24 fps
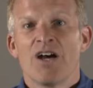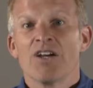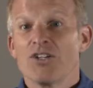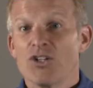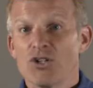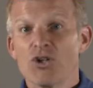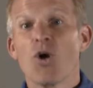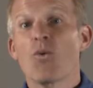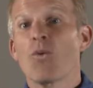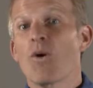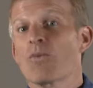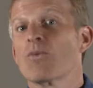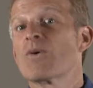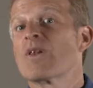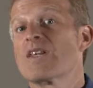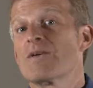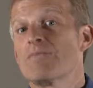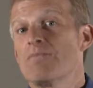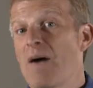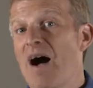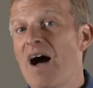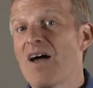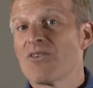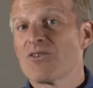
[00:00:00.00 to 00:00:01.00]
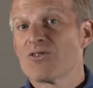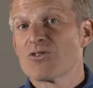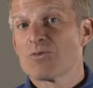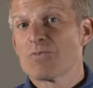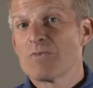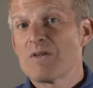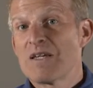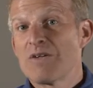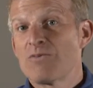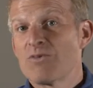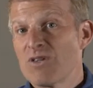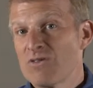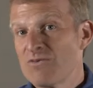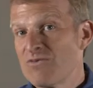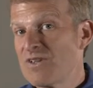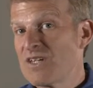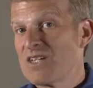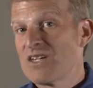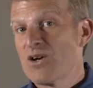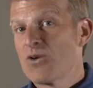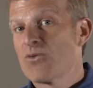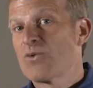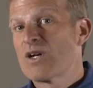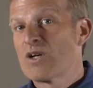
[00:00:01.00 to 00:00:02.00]
You know what really bothers me with
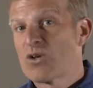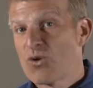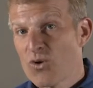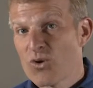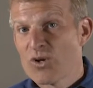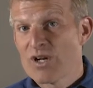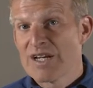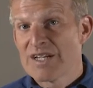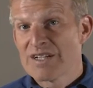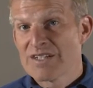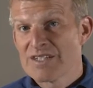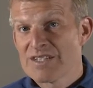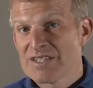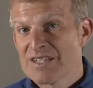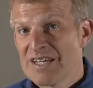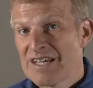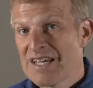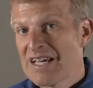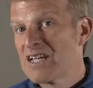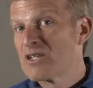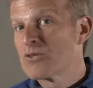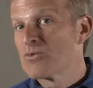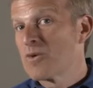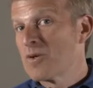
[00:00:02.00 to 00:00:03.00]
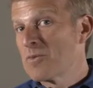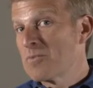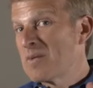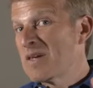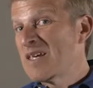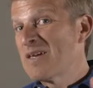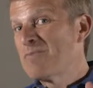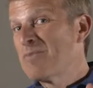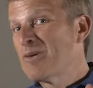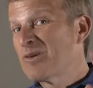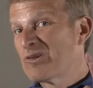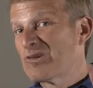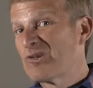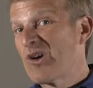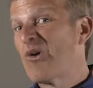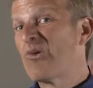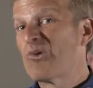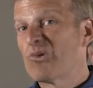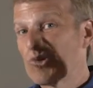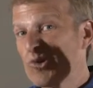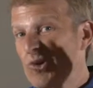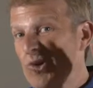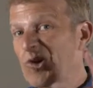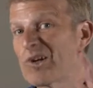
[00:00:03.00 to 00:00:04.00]
video recordings is when people
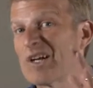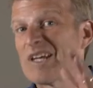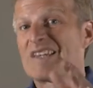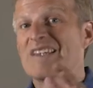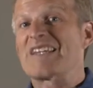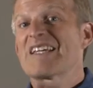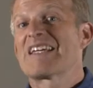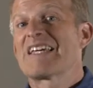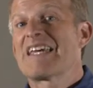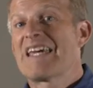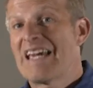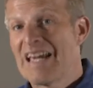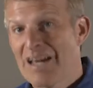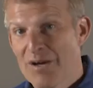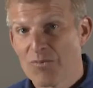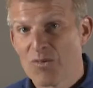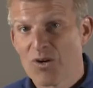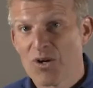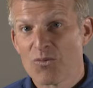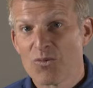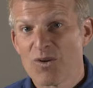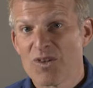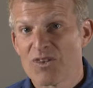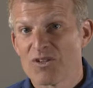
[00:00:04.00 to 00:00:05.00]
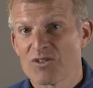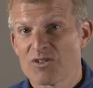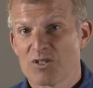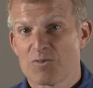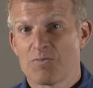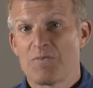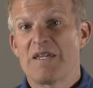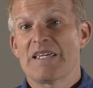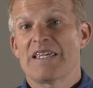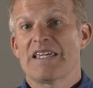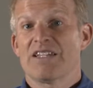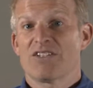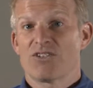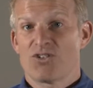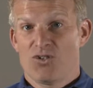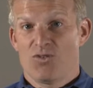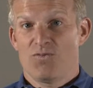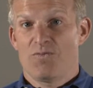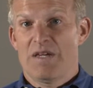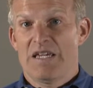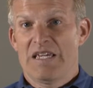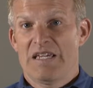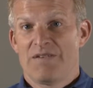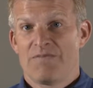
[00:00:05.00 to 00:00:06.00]
don't look at the camera when they're speaking to
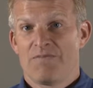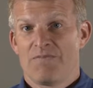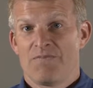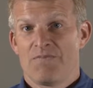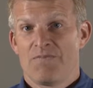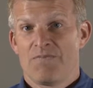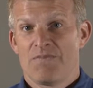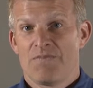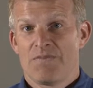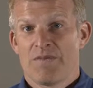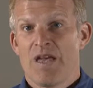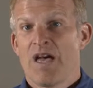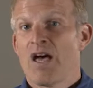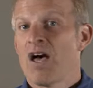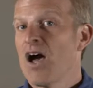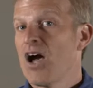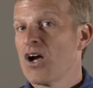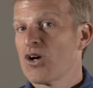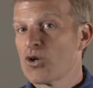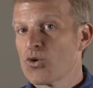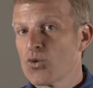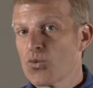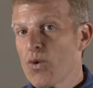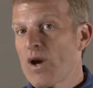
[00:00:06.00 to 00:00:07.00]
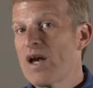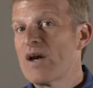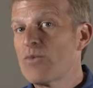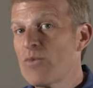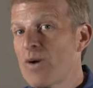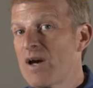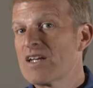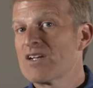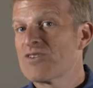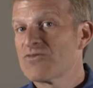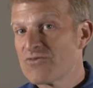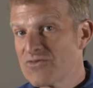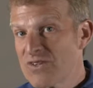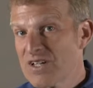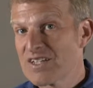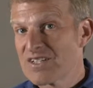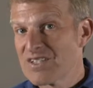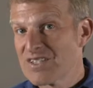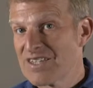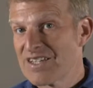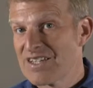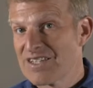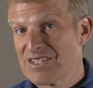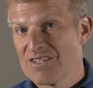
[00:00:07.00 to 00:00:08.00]
me. A great way to
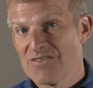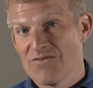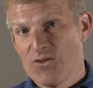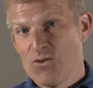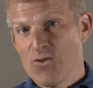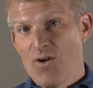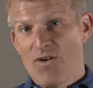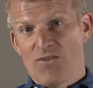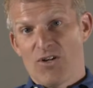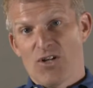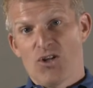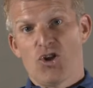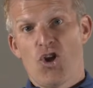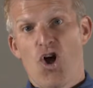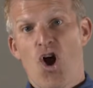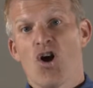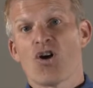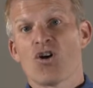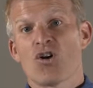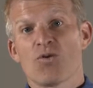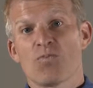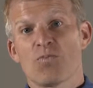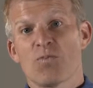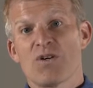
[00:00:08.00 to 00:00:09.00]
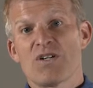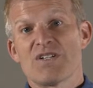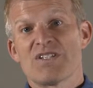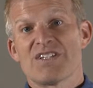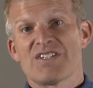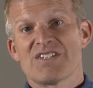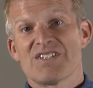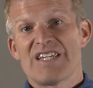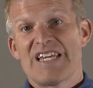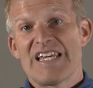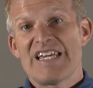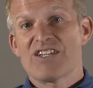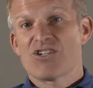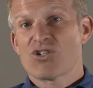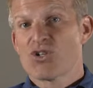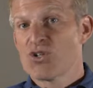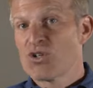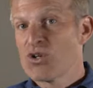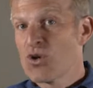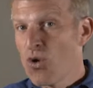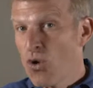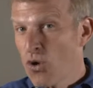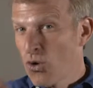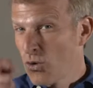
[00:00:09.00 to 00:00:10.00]
fix this, if you have a longer
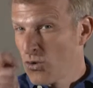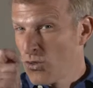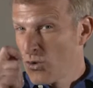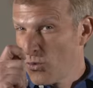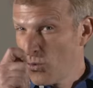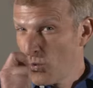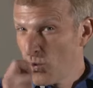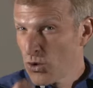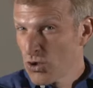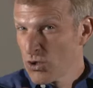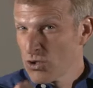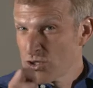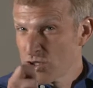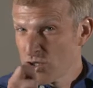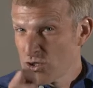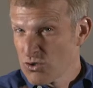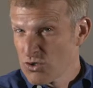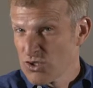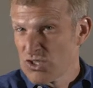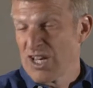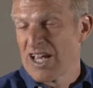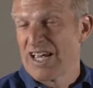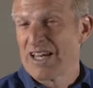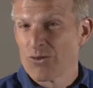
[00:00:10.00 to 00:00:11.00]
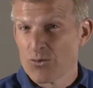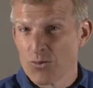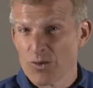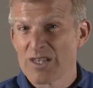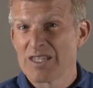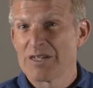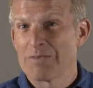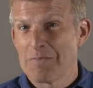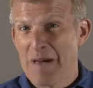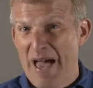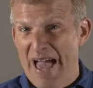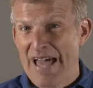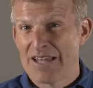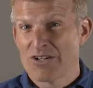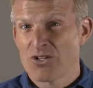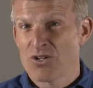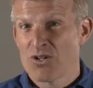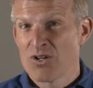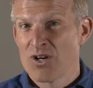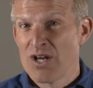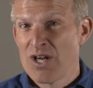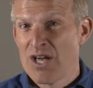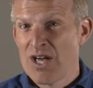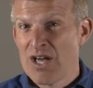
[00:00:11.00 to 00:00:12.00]
presentation or the words you're saying really matter,